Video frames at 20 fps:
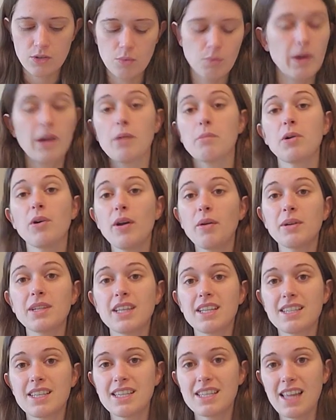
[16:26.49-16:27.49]
Where I'm going with
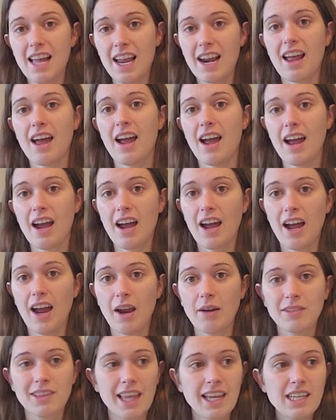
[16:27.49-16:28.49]
this is that
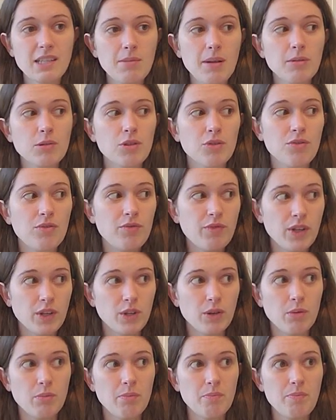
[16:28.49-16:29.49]
I would like to be able to
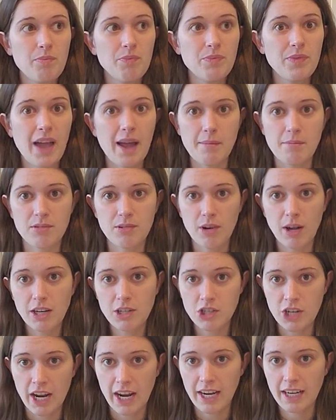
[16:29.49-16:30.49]
film that
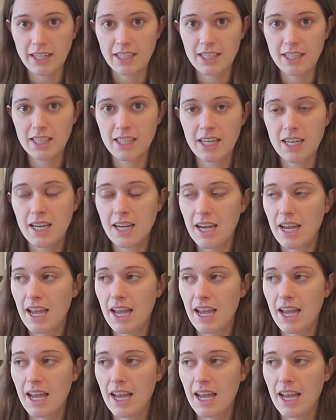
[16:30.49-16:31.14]
project